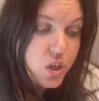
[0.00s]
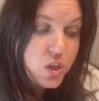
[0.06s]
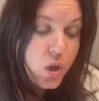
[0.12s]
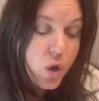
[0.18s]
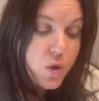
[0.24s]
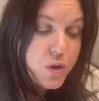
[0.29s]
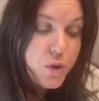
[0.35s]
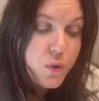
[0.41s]

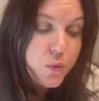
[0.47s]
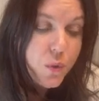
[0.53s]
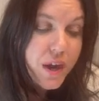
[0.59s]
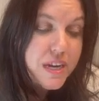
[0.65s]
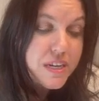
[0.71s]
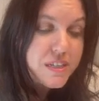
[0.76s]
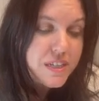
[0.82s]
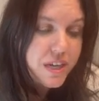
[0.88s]
Go your
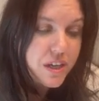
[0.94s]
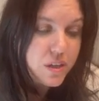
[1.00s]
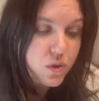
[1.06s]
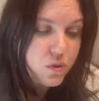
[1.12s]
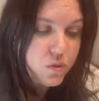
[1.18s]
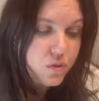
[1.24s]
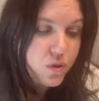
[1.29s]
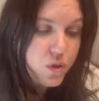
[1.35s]
way,
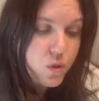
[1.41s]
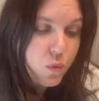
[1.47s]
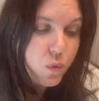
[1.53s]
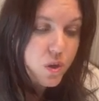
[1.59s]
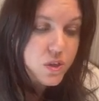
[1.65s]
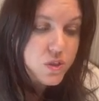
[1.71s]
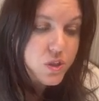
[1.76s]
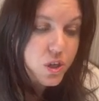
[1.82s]
Daniel, for the
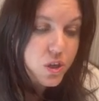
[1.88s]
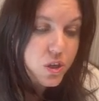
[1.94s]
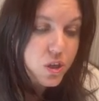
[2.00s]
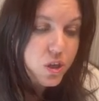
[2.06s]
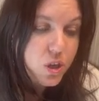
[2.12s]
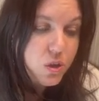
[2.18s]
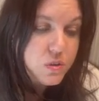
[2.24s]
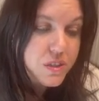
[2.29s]
words are
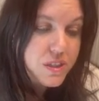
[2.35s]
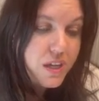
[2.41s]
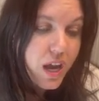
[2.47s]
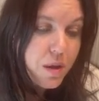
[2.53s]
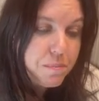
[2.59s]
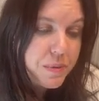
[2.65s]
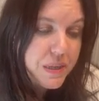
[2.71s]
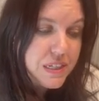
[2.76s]
closed
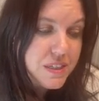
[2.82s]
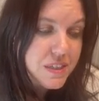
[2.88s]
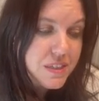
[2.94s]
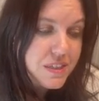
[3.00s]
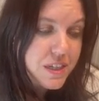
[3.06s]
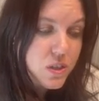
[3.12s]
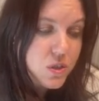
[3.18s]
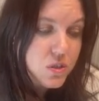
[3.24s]
up and
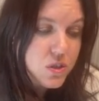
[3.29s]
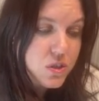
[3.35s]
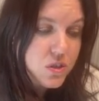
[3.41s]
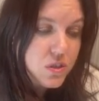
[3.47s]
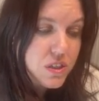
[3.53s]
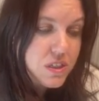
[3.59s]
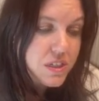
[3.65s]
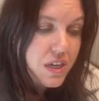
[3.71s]
sealed
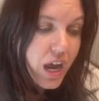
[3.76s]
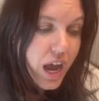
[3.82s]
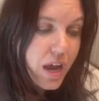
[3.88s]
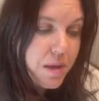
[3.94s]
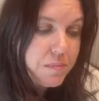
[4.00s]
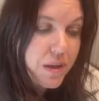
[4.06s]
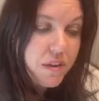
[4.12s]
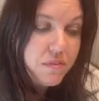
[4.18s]
to the
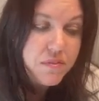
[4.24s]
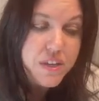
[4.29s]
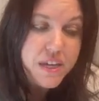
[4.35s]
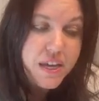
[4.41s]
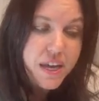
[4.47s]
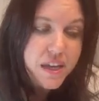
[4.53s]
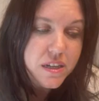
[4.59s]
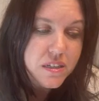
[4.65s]
time of
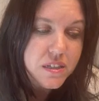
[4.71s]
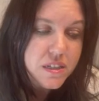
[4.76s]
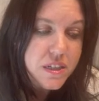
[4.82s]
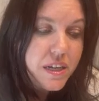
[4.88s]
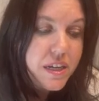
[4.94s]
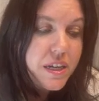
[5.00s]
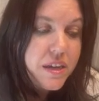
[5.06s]
the end.